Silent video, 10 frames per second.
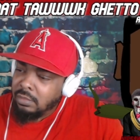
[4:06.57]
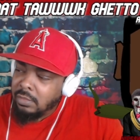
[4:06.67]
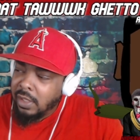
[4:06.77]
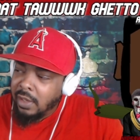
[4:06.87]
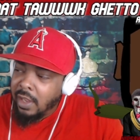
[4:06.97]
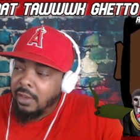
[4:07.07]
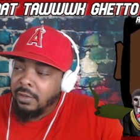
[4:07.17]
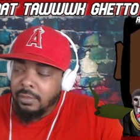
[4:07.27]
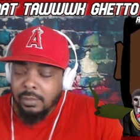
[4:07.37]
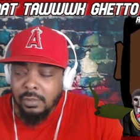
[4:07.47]
like damn,
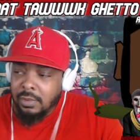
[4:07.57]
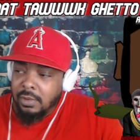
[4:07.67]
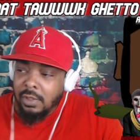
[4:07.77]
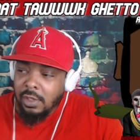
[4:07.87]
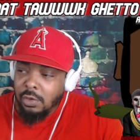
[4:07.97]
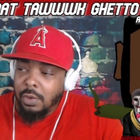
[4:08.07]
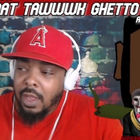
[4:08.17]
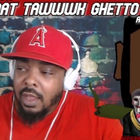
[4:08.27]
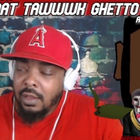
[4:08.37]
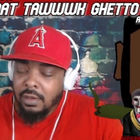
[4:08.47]
he do that.